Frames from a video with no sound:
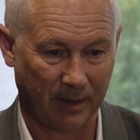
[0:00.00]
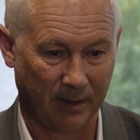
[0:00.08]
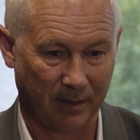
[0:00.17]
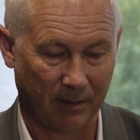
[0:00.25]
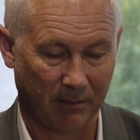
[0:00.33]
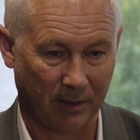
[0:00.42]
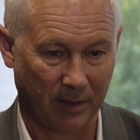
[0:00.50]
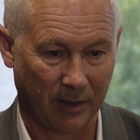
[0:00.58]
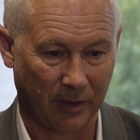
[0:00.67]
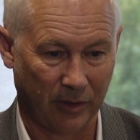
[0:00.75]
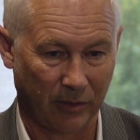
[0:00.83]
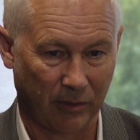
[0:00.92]
is to really
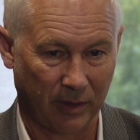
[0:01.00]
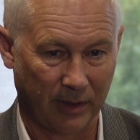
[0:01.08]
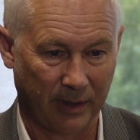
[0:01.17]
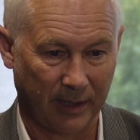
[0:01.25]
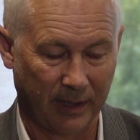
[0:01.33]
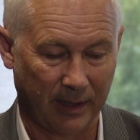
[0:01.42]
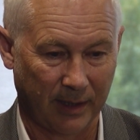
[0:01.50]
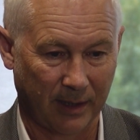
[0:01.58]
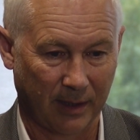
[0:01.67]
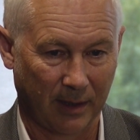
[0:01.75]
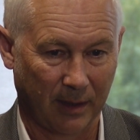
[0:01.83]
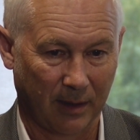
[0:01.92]
ensure that
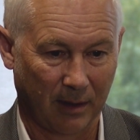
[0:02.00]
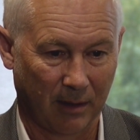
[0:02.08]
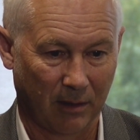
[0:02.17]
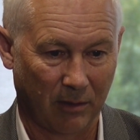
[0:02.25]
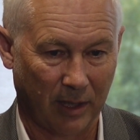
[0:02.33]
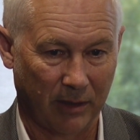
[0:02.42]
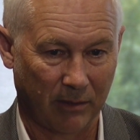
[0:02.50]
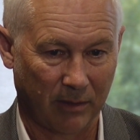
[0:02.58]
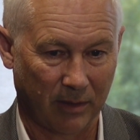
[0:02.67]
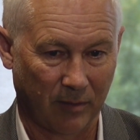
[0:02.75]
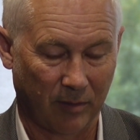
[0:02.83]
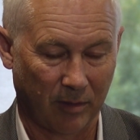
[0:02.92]

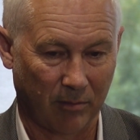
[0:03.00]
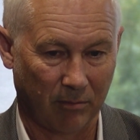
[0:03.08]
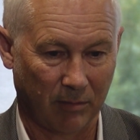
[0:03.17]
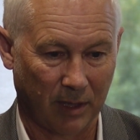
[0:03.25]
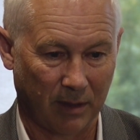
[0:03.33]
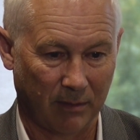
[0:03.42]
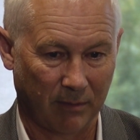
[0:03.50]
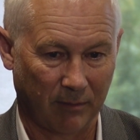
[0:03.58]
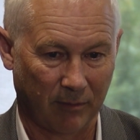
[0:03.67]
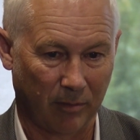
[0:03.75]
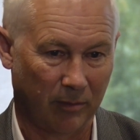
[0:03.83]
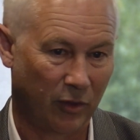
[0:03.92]
graduates from
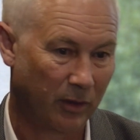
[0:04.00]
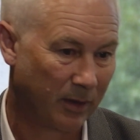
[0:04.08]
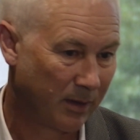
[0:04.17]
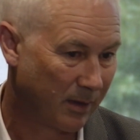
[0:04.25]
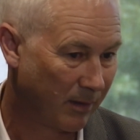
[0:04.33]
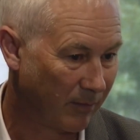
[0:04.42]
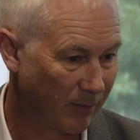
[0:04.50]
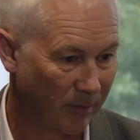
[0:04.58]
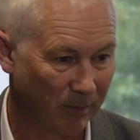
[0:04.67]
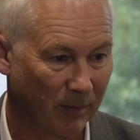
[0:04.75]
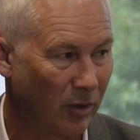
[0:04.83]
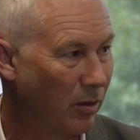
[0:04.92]
units and
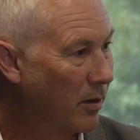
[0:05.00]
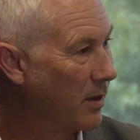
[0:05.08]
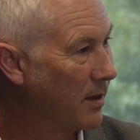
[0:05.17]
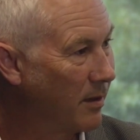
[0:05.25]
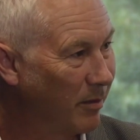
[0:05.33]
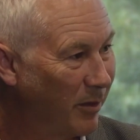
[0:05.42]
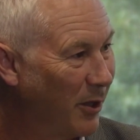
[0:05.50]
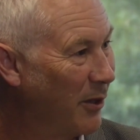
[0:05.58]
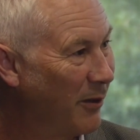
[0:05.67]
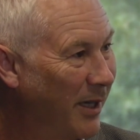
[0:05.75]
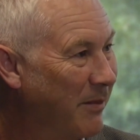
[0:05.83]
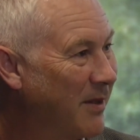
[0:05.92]
from courses and
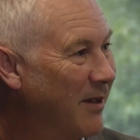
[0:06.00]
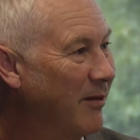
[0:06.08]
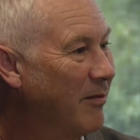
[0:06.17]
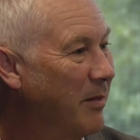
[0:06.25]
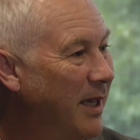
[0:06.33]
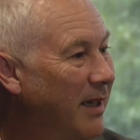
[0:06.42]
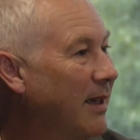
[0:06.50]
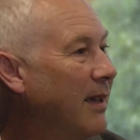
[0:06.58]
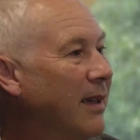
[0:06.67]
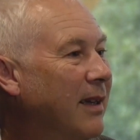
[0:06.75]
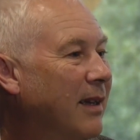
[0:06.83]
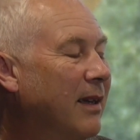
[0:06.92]
programs have met
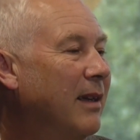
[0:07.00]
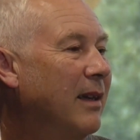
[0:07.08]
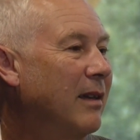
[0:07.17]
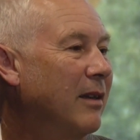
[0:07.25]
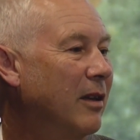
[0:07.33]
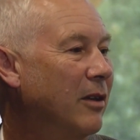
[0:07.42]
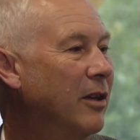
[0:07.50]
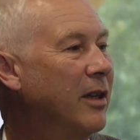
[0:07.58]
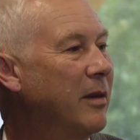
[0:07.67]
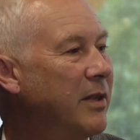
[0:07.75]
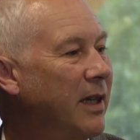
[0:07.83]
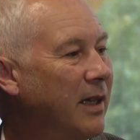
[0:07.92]
the
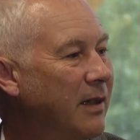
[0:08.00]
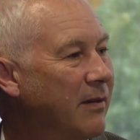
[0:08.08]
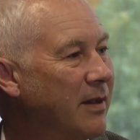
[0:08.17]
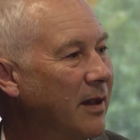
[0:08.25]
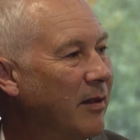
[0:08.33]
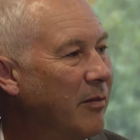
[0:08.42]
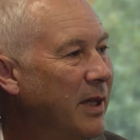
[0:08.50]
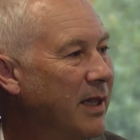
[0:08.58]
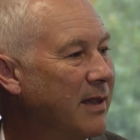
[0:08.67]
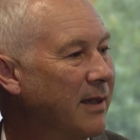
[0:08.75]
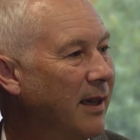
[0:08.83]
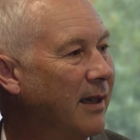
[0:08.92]
learning objectives that have
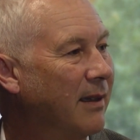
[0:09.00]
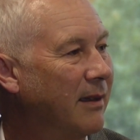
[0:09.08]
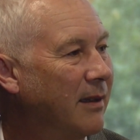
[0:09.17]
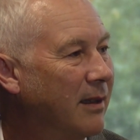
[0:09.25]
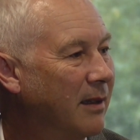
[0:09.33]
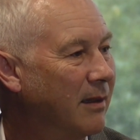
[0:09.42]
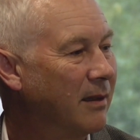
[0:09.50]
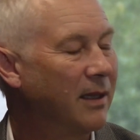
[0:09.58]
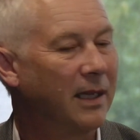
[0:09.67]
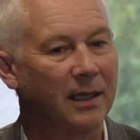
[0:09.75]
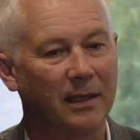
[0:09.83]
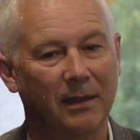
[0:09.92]
been set,
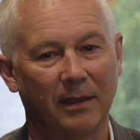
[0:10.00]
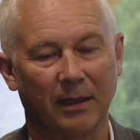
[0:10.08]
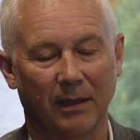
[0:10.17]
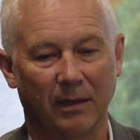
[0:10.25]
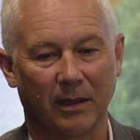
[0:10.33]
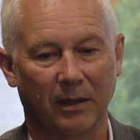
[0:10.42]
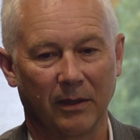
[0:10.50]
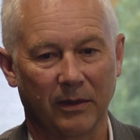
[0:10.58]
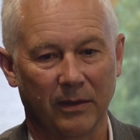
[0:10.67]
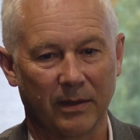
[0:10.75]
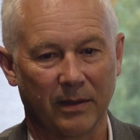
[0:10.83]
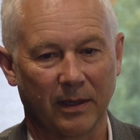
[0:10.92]
and that
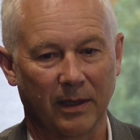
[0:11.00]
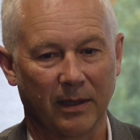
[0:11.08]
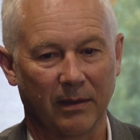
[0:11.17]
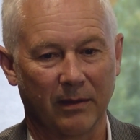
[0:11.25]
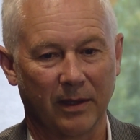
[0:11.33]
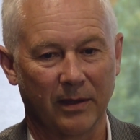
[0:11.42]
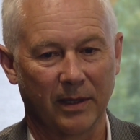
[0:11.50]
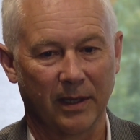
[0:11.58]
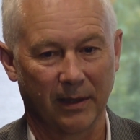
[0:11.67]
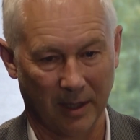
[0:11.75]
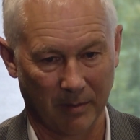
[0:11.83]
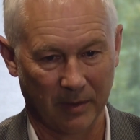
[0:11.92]
those
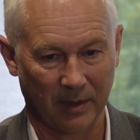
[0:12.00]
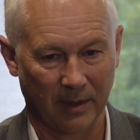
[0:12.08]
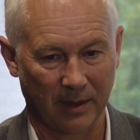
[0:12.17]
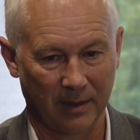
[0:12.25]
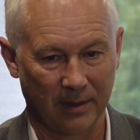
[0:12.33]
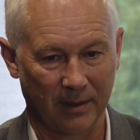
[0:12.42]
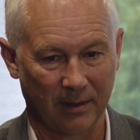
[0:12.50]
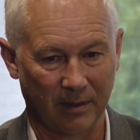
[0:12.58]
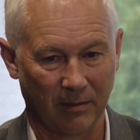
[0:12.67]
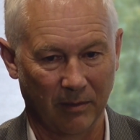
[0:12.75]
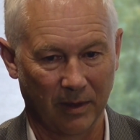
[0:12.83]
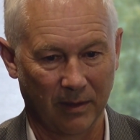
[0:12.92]
outcomes are
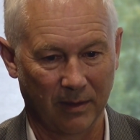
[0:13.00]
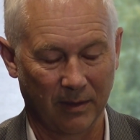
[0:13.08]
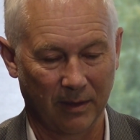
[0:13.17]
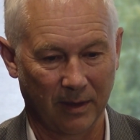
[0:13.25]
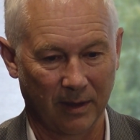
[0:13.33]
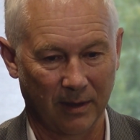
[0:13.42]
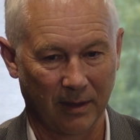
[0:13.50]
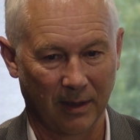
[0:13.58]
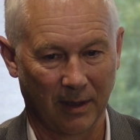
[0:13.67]
consistent with the